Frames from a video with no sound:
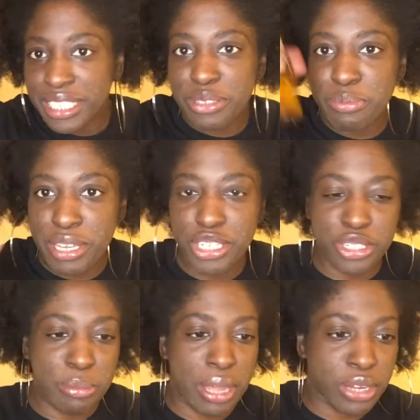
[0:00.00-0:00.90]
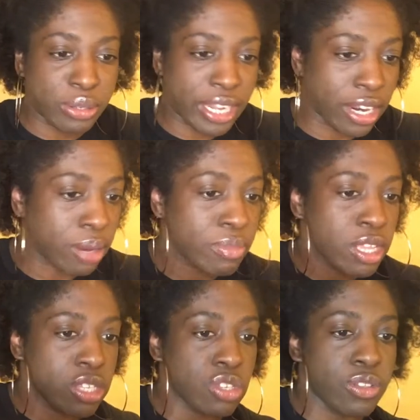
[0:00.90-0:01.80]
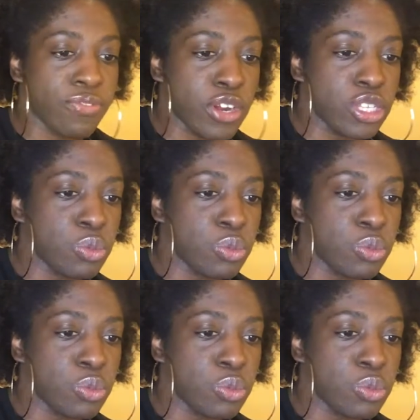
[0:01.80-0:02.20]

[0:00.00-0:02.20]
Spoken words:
mixture bottle here. So the first